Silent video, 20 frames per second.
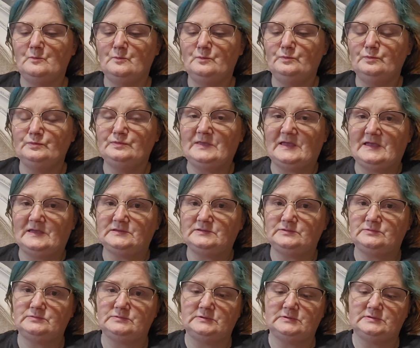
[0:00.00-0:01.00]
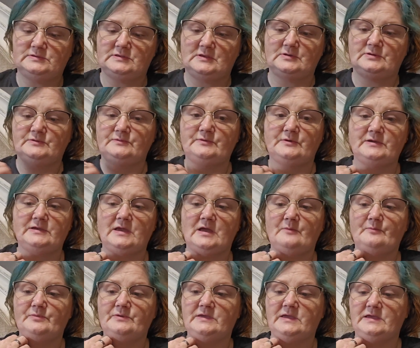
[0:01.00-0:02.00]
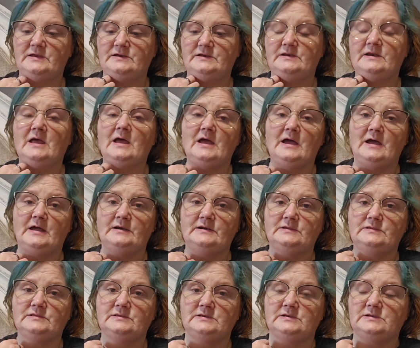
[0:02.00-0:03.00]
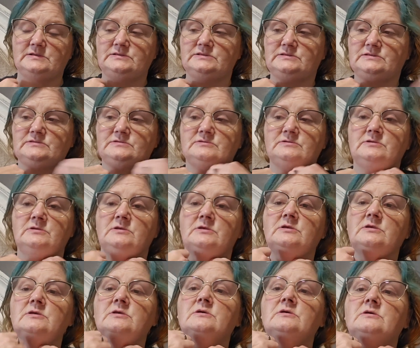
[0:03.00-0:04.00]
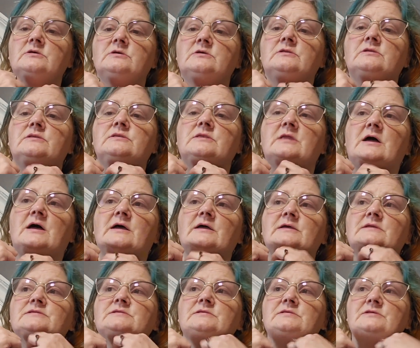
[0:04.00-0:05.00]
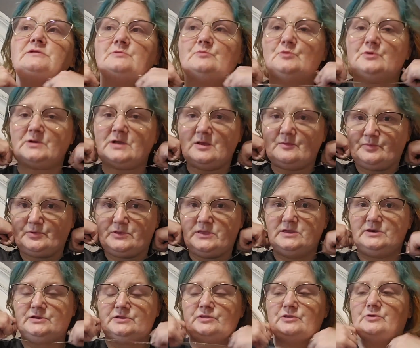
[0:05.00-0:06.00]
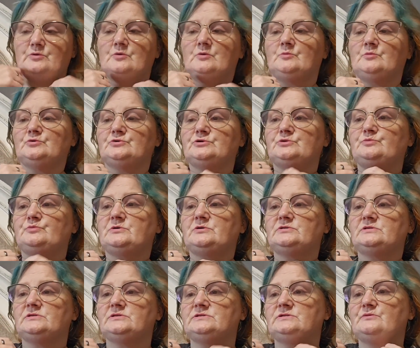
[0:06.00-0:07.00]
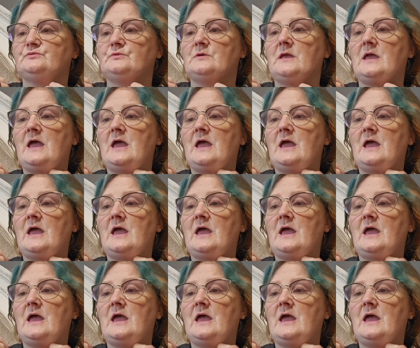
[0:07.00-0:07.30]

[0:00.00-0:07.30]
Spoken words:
That sounded very complicated. Honestly, it's not. It's a little more complicated than normal just because it's different.